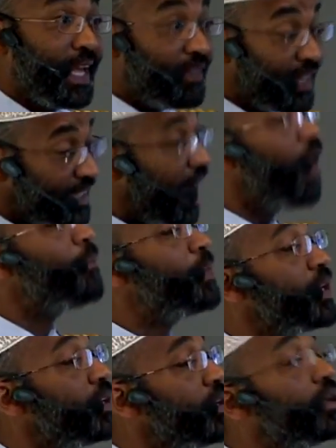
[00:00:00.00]
If it is
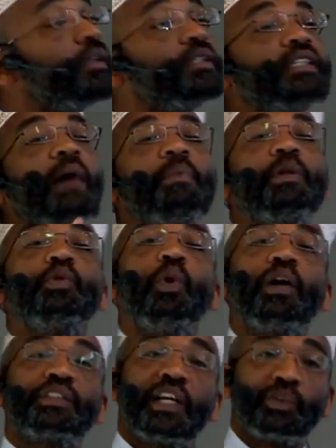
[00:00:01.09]
happening here, it is happening to
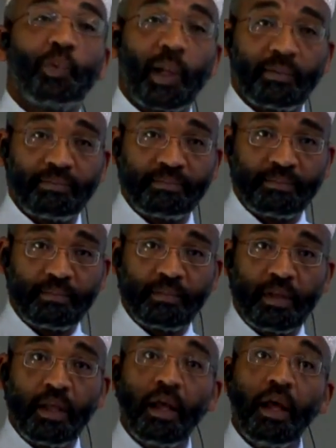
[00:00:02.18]
us as well.
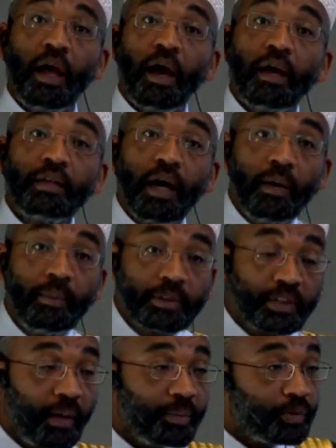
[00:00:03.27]
And our
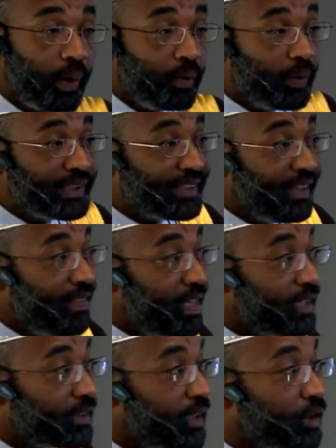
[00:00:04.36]
job is when we see
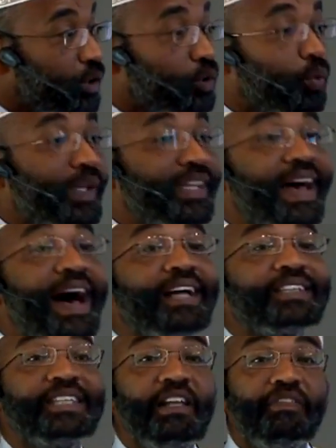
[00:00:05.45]
these issues, we
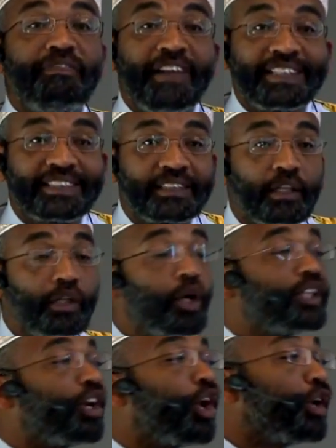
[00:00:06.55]
actually fix,
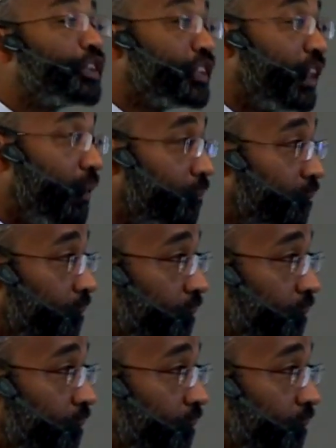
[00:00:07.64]
not curse them.